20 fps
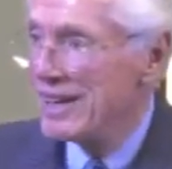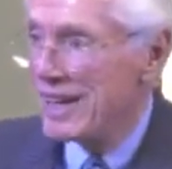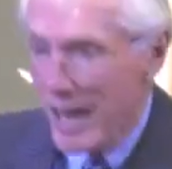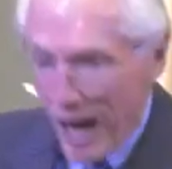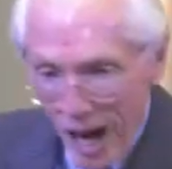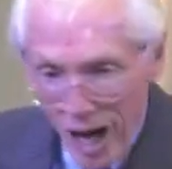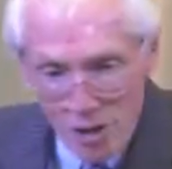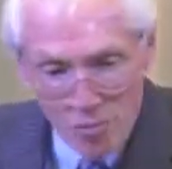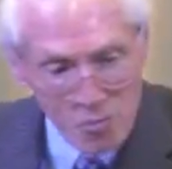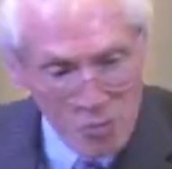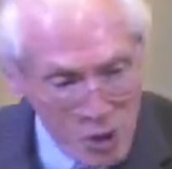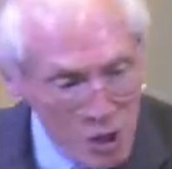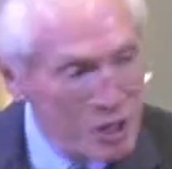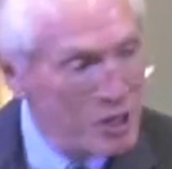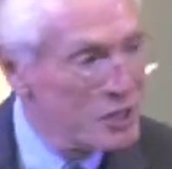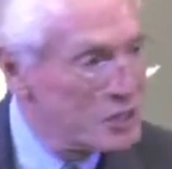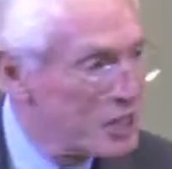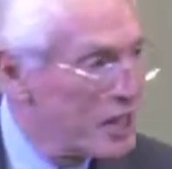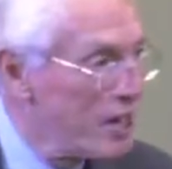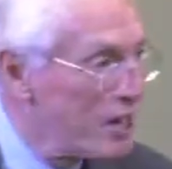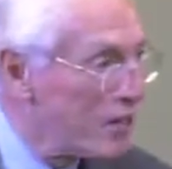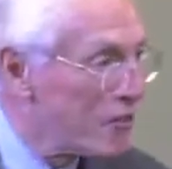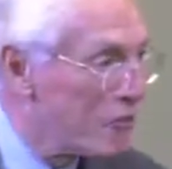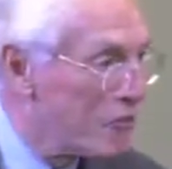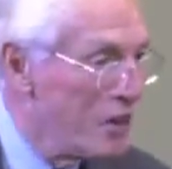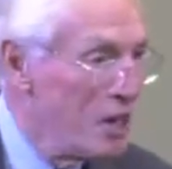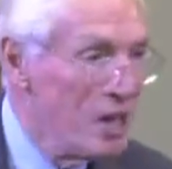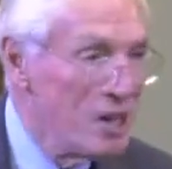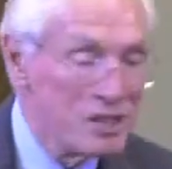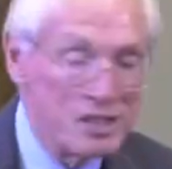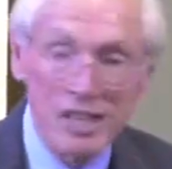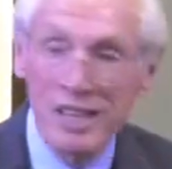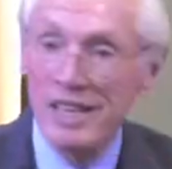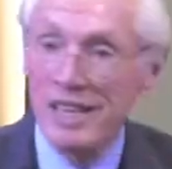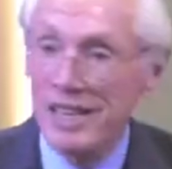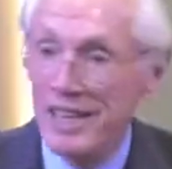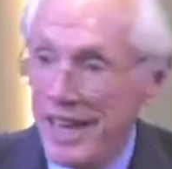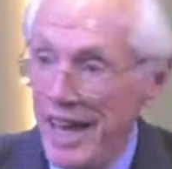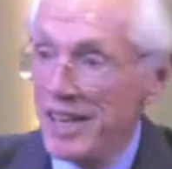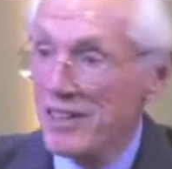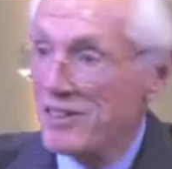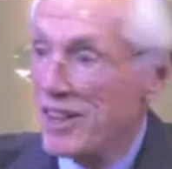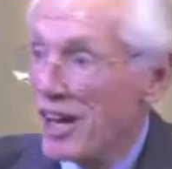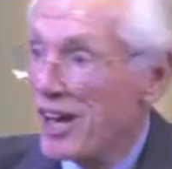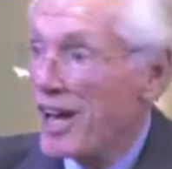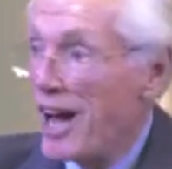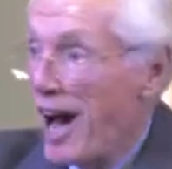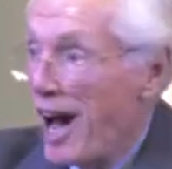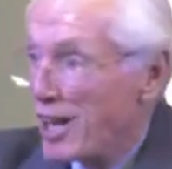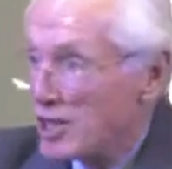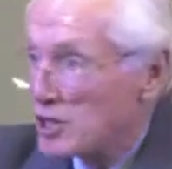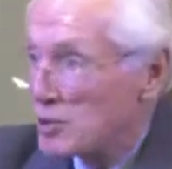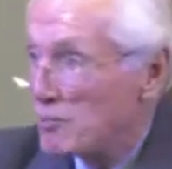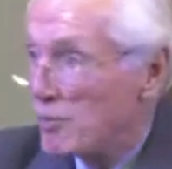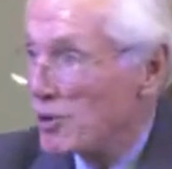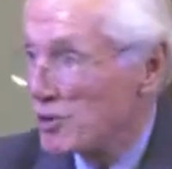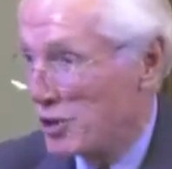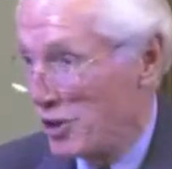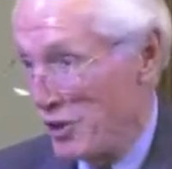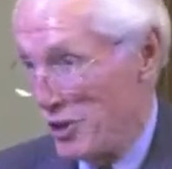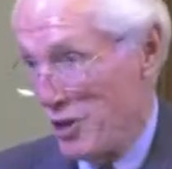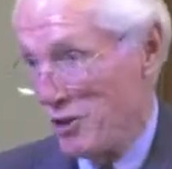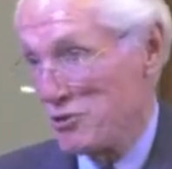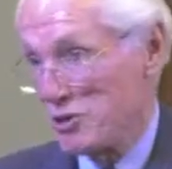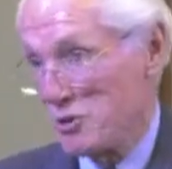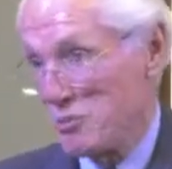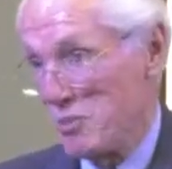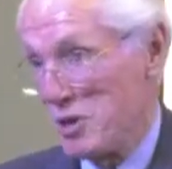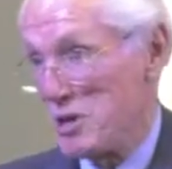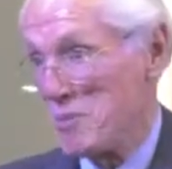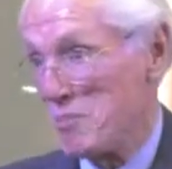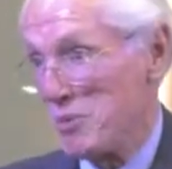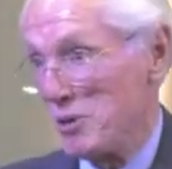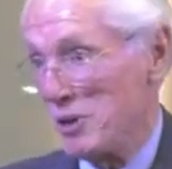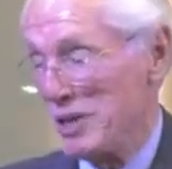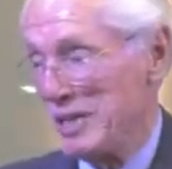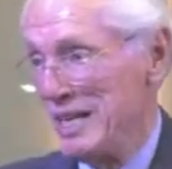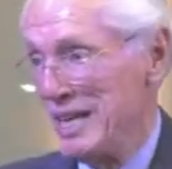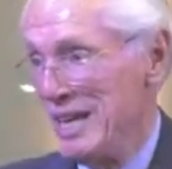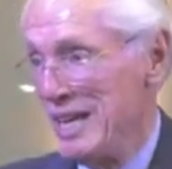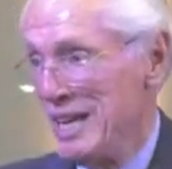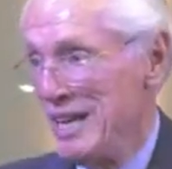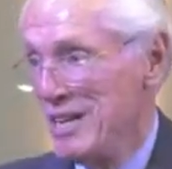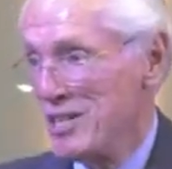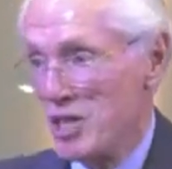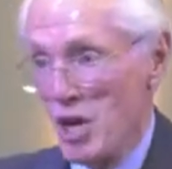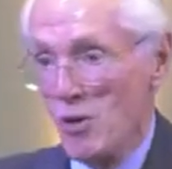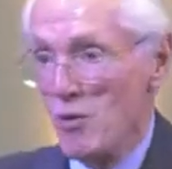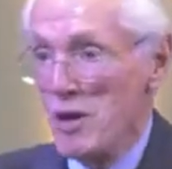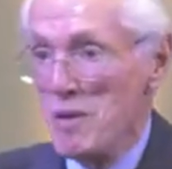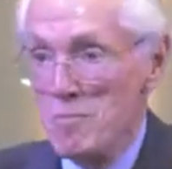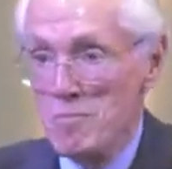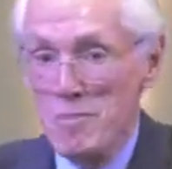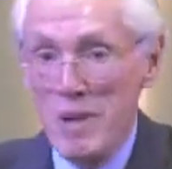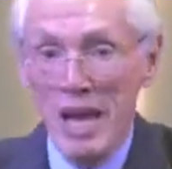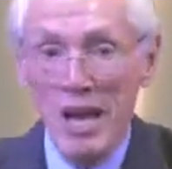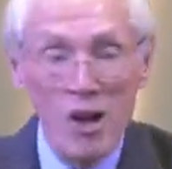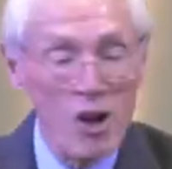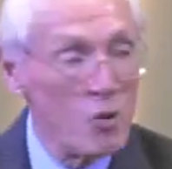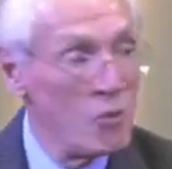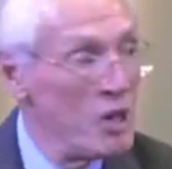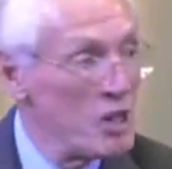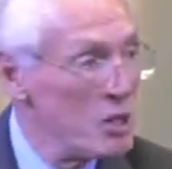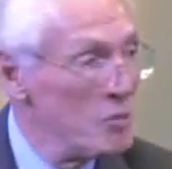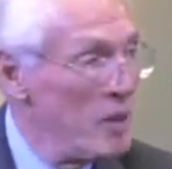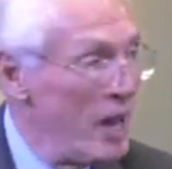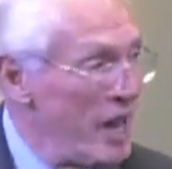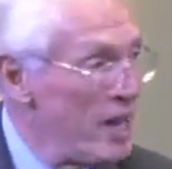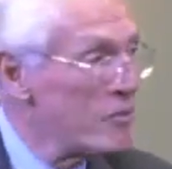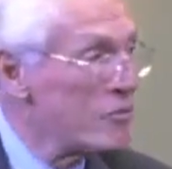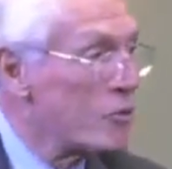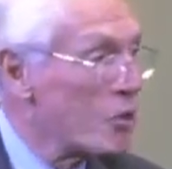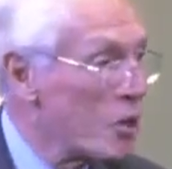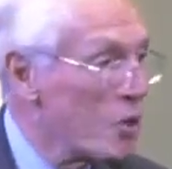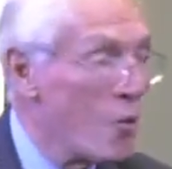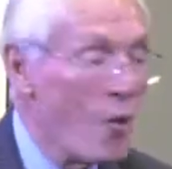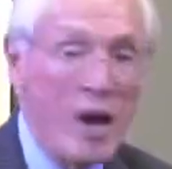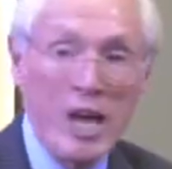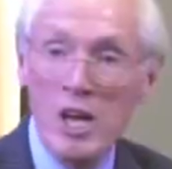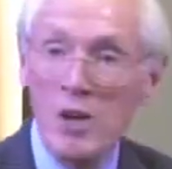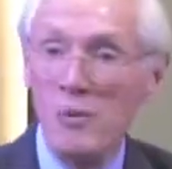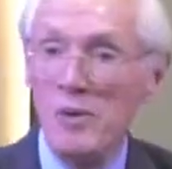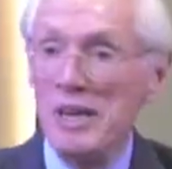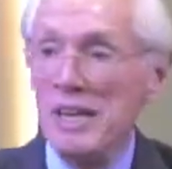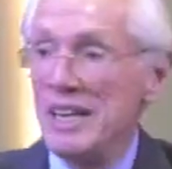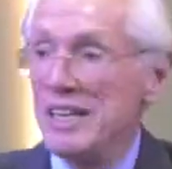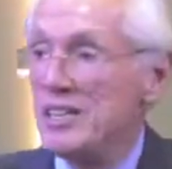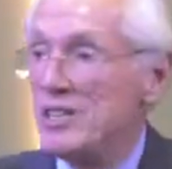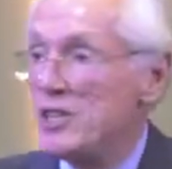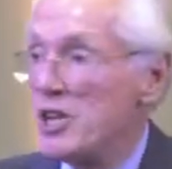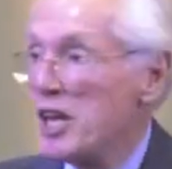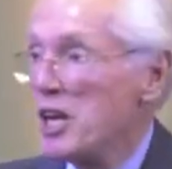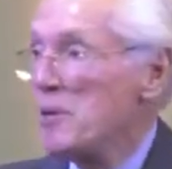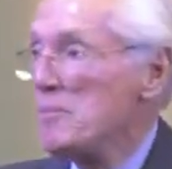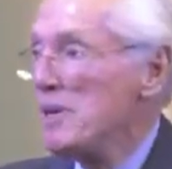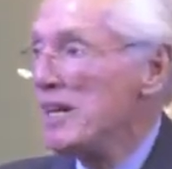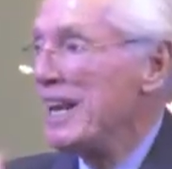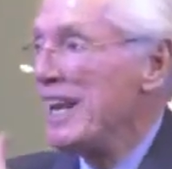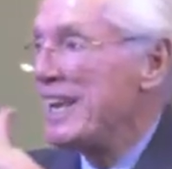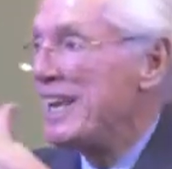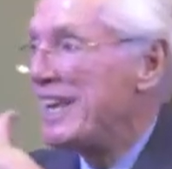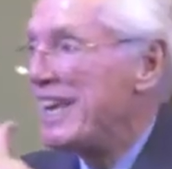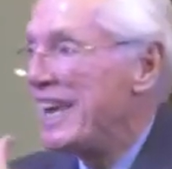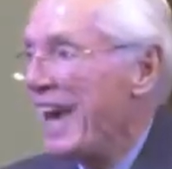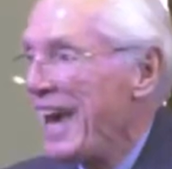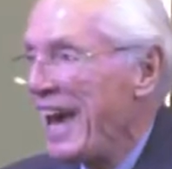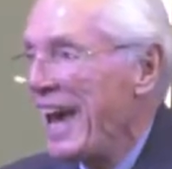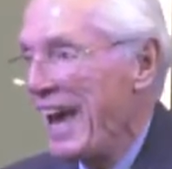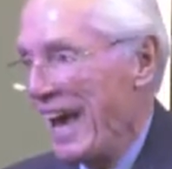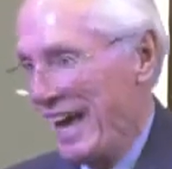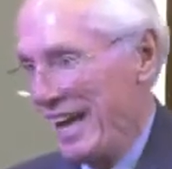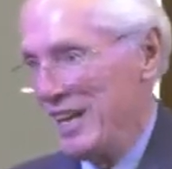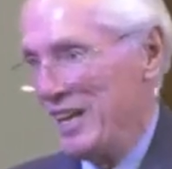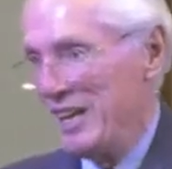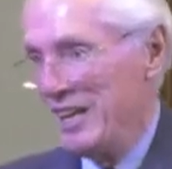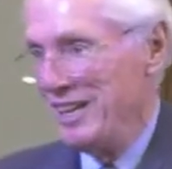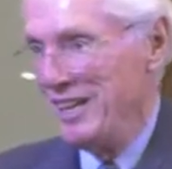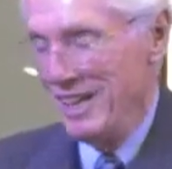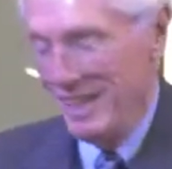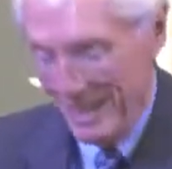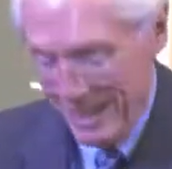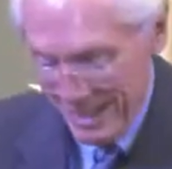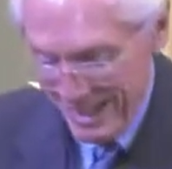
God put us here to get the gospel to those people. So we mingle with them every way we legitimately can.